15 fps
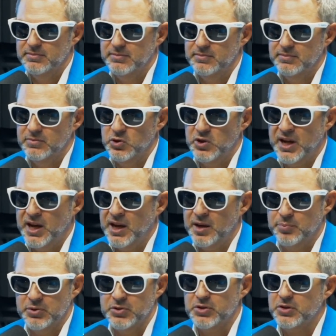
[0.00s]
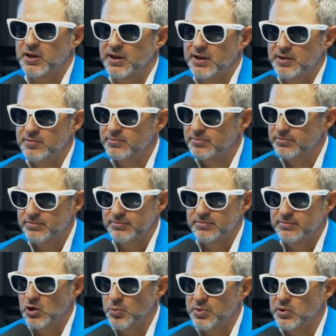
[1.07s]
you can't prescribe
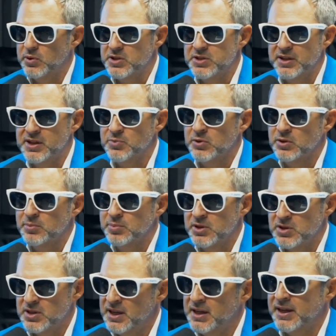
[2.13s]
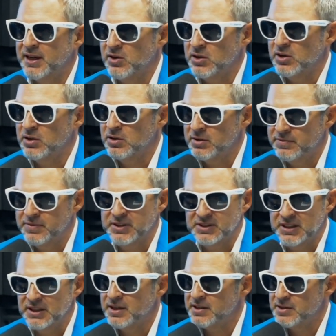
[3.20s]
opioids anymore, but do you think alcohol could fix a
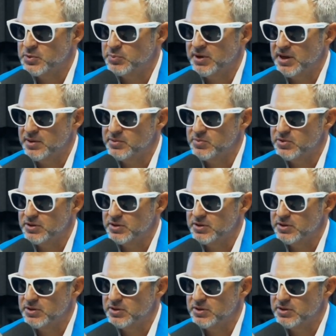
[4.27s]
lot of these problems?